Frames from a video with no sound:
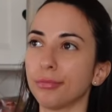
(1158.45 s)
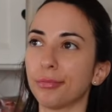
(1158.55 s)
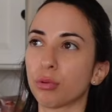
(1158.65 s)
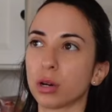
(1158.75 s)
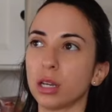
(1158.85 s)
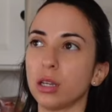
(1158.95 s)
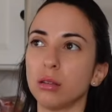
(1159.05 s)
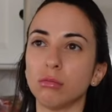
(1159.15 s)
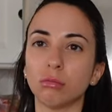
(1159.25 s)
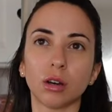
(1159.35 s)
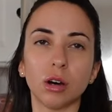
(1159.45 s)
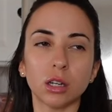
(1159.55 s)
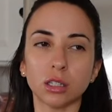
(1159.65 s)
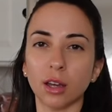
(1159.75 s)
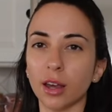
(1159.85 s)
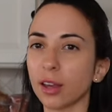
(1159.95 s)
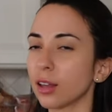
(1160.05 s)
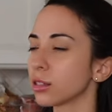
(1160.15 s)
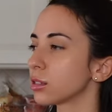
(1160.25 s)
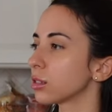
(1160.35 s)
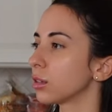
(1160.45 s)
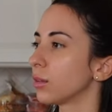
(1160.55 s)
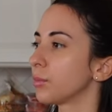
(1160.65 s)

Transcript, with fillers: pre-cooked, I guess.